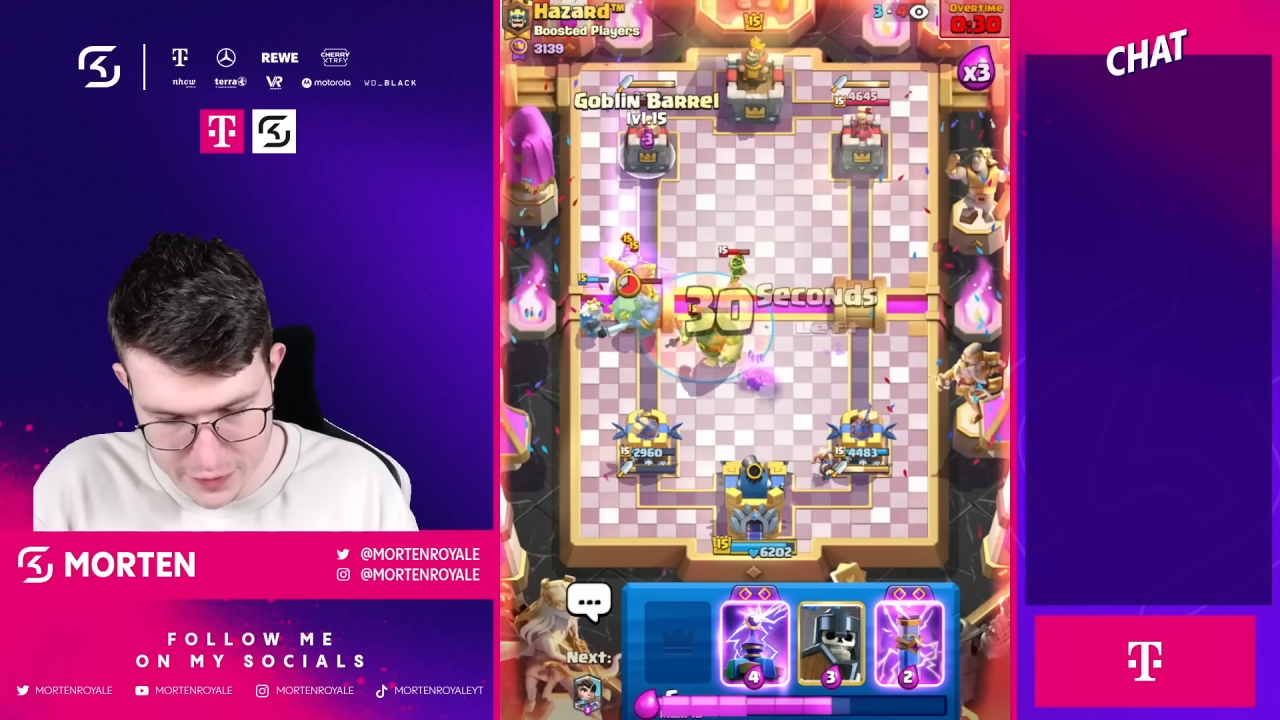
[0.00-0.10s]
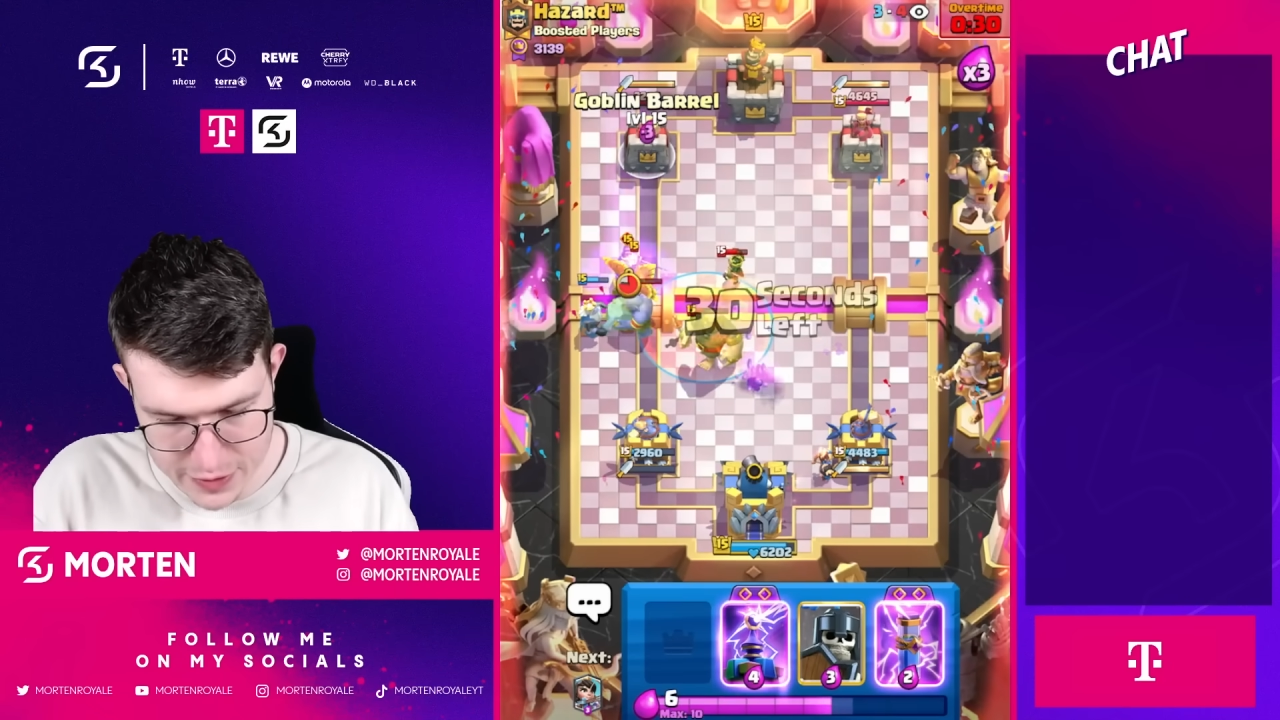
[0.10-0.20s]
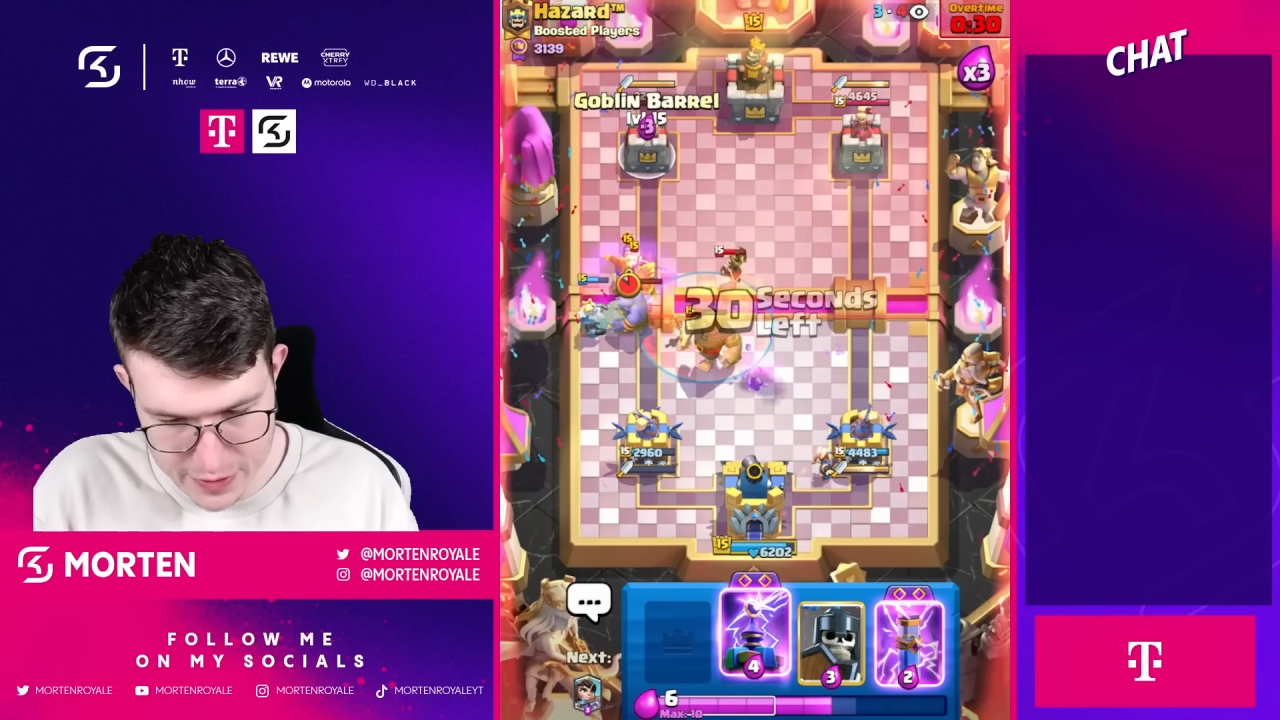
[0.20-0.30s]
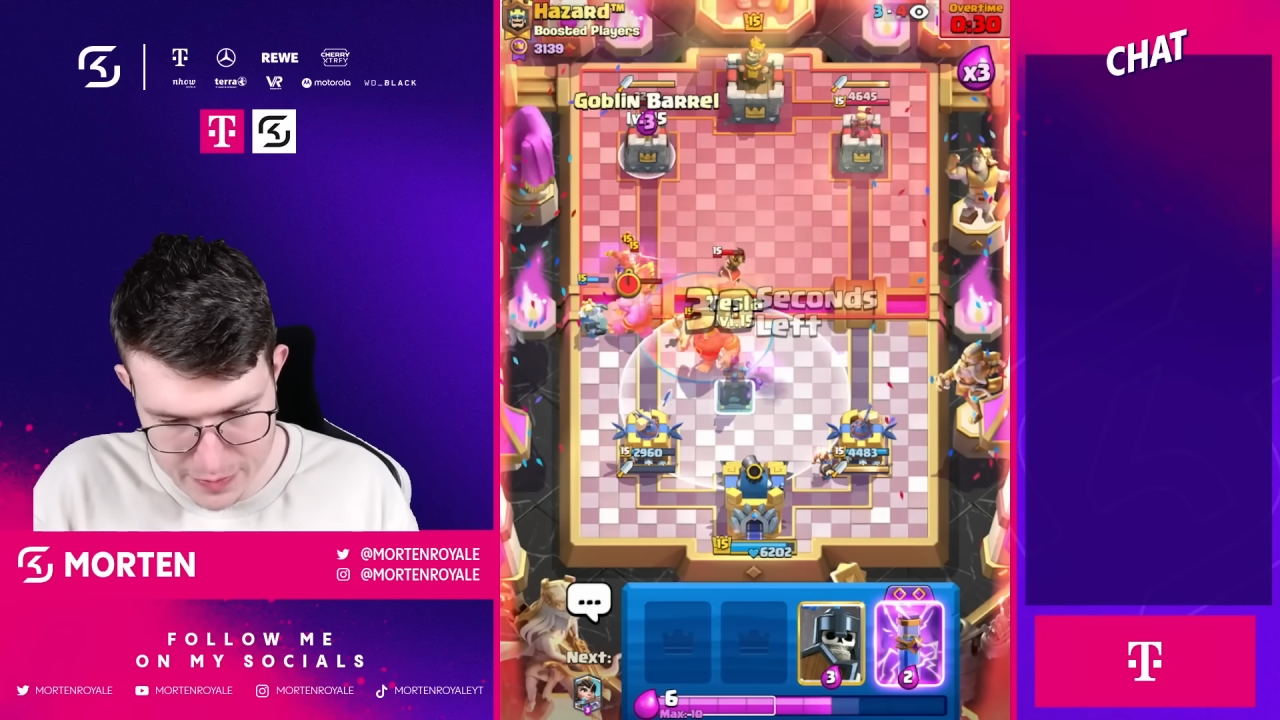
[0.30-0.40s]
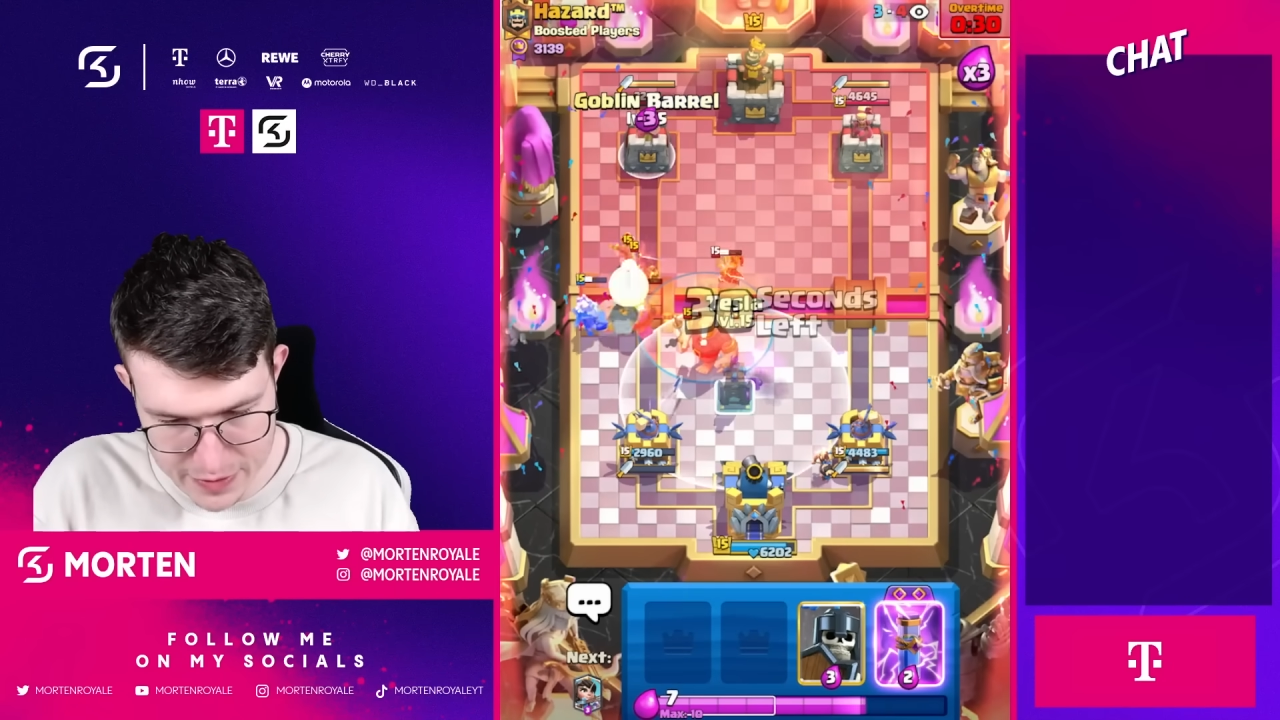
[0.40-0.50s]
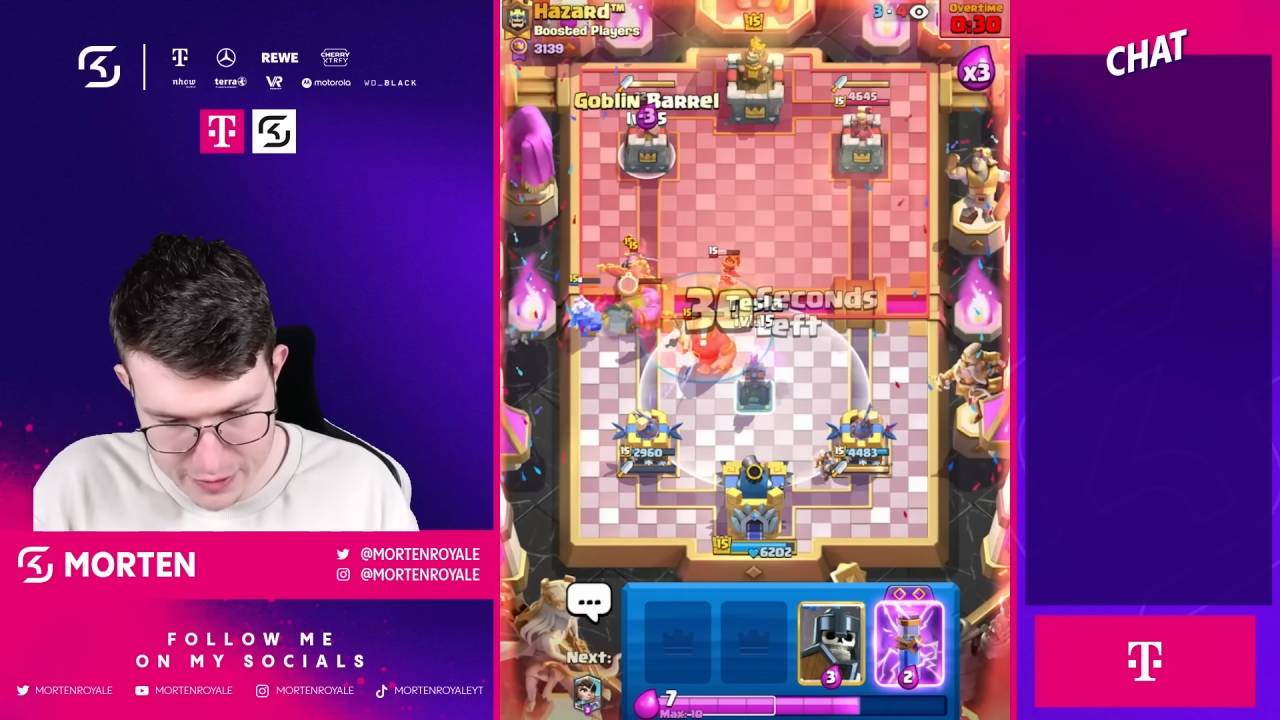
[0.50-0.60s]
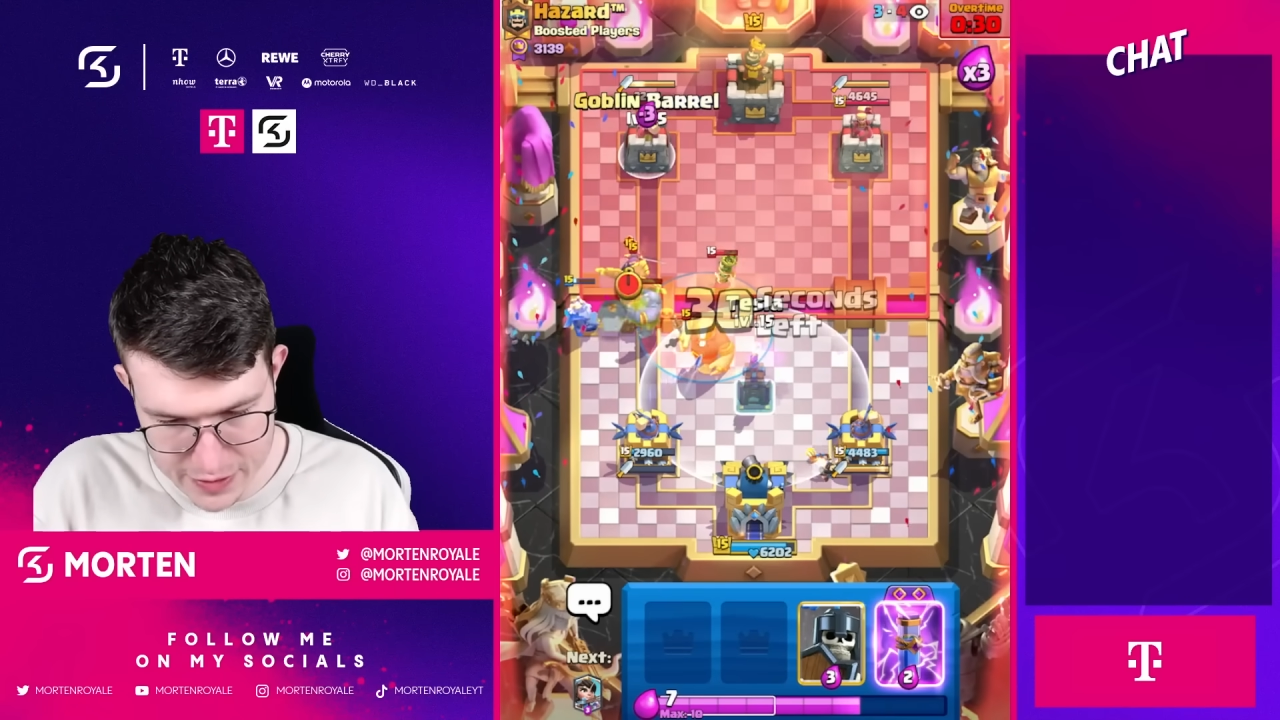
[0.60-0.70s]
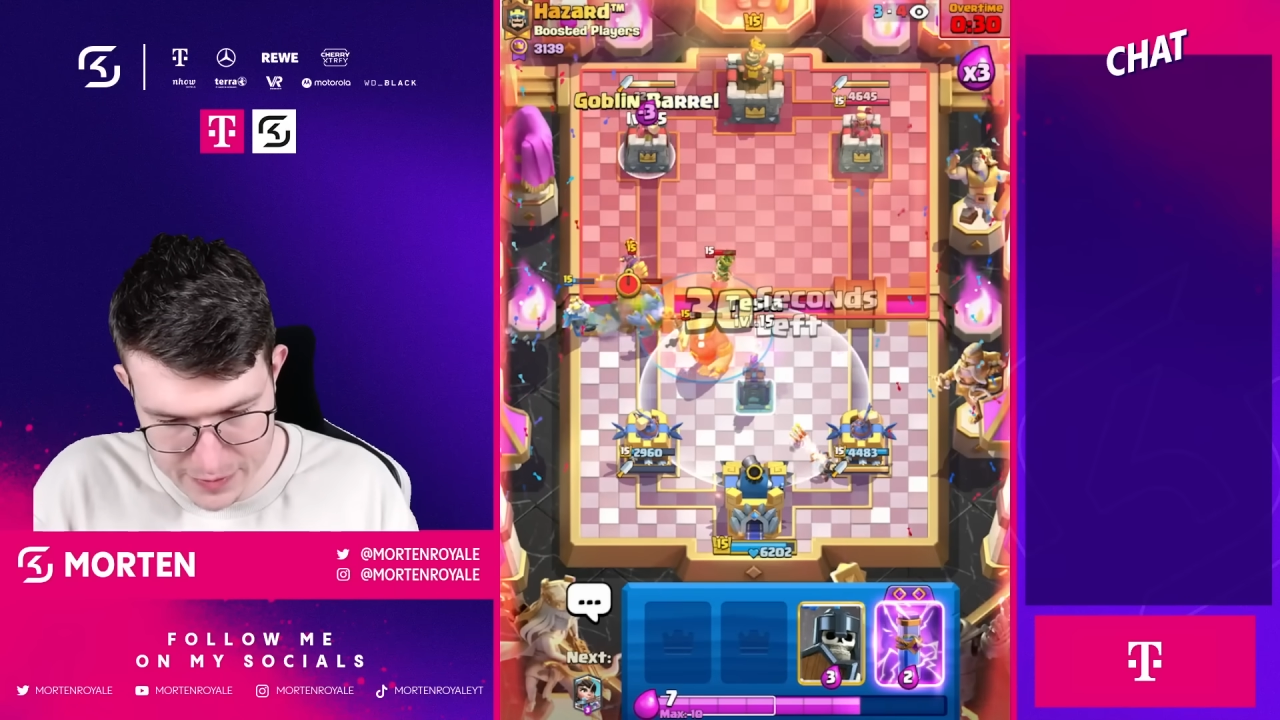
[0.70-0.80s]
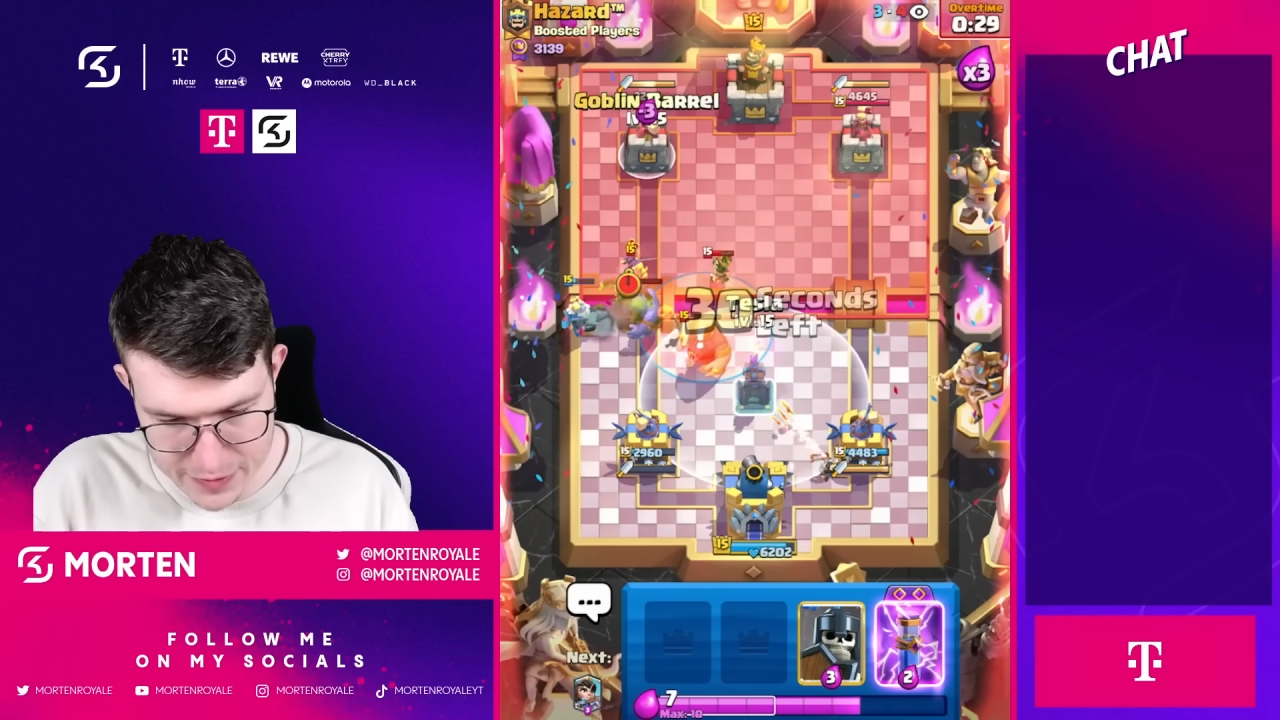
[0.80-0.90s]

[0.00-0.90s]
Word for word: another barrel.